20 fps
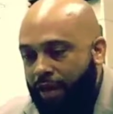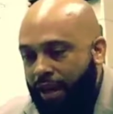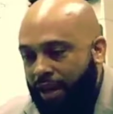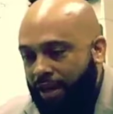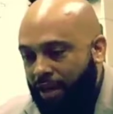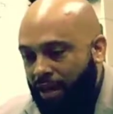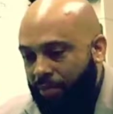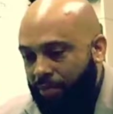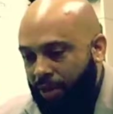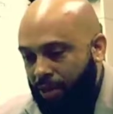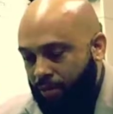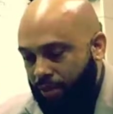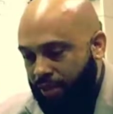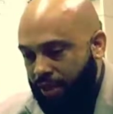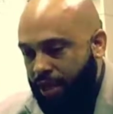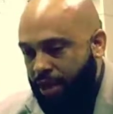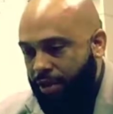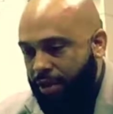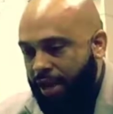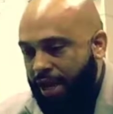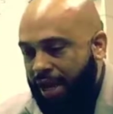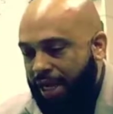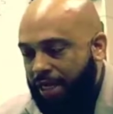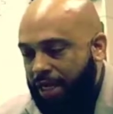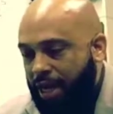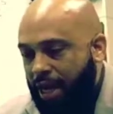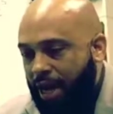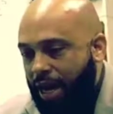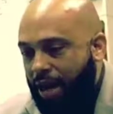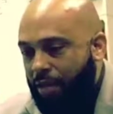that company was there at
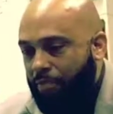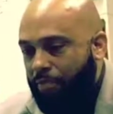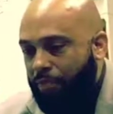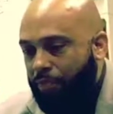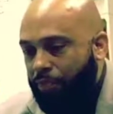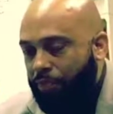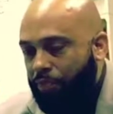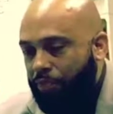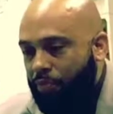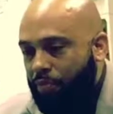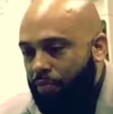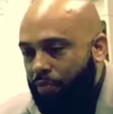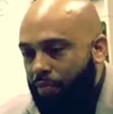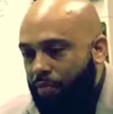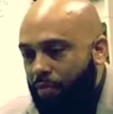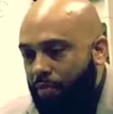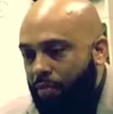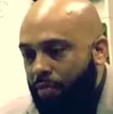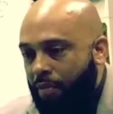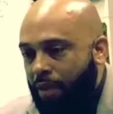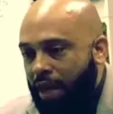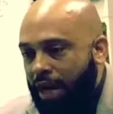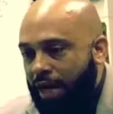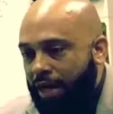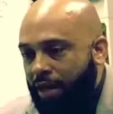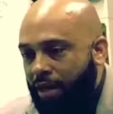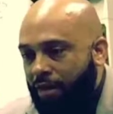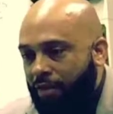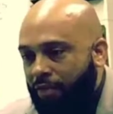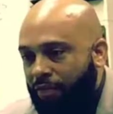my
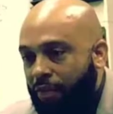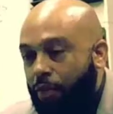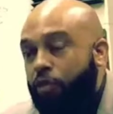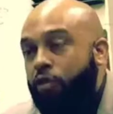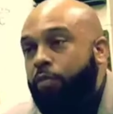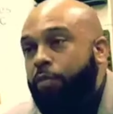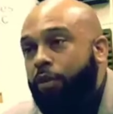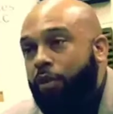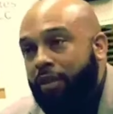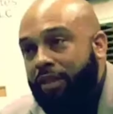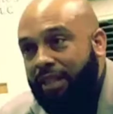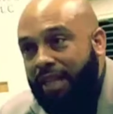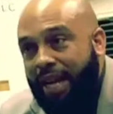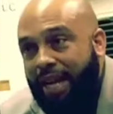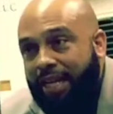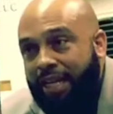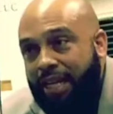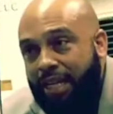first book signing.